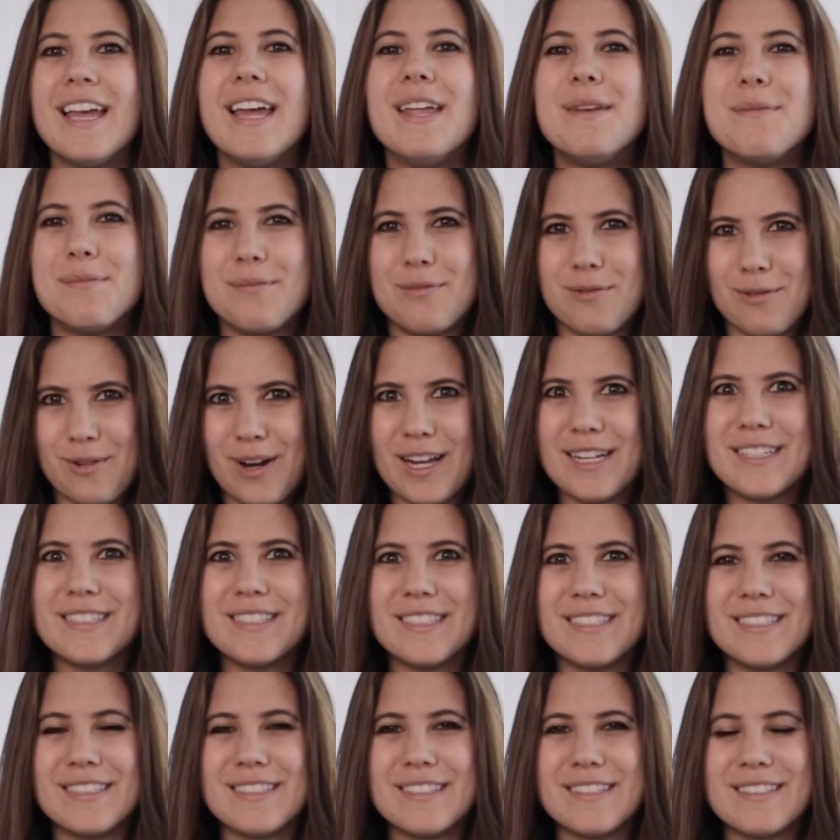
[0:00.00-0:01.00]
and
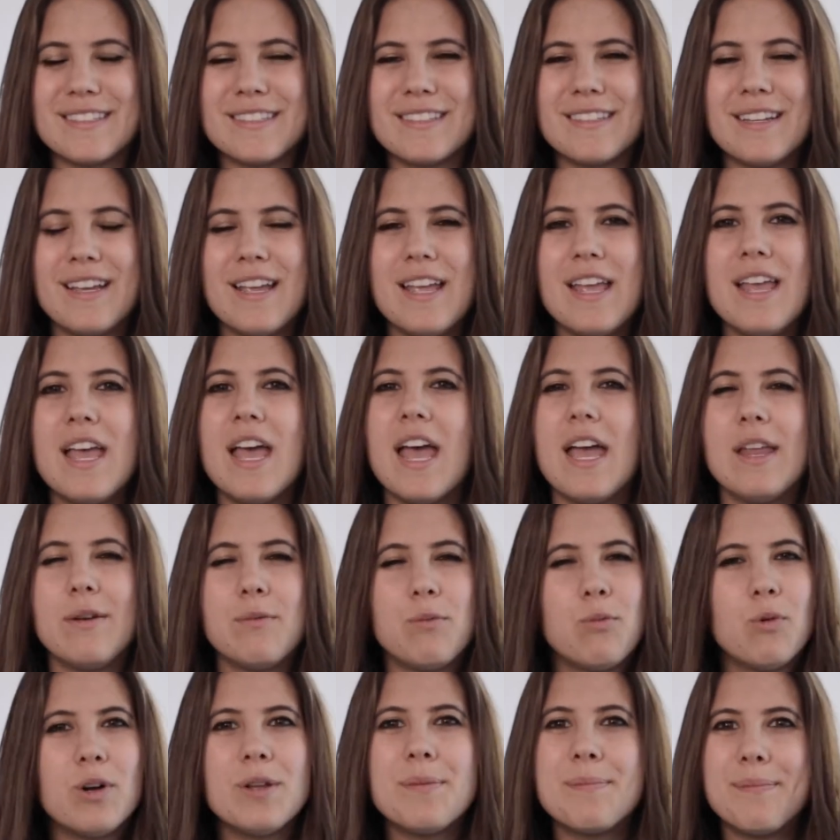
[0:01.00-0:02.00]
practice.
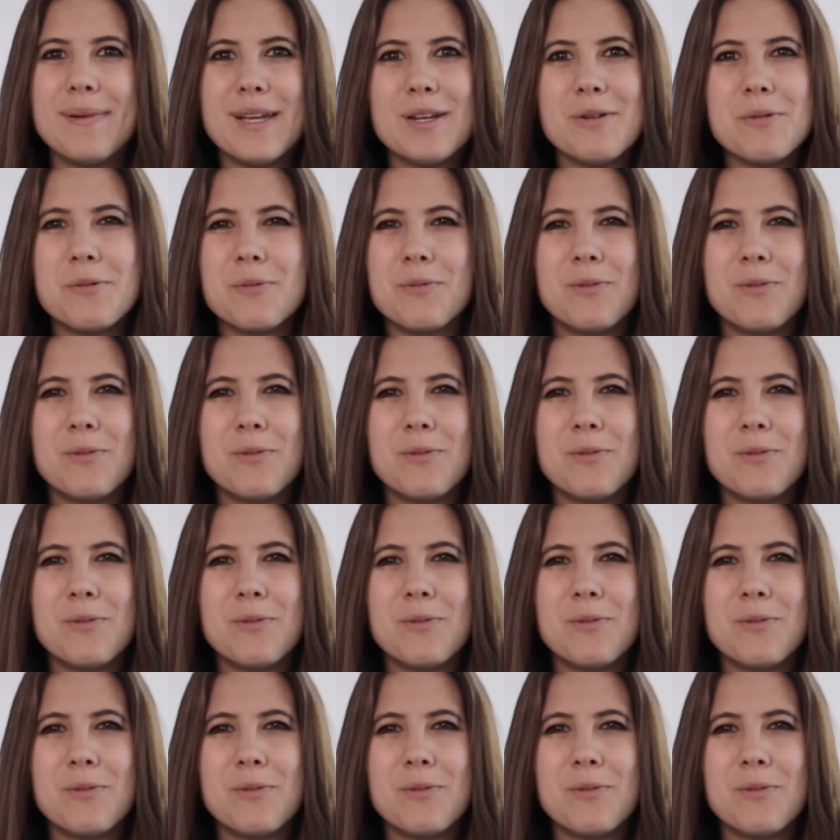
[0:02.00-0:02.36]
And what better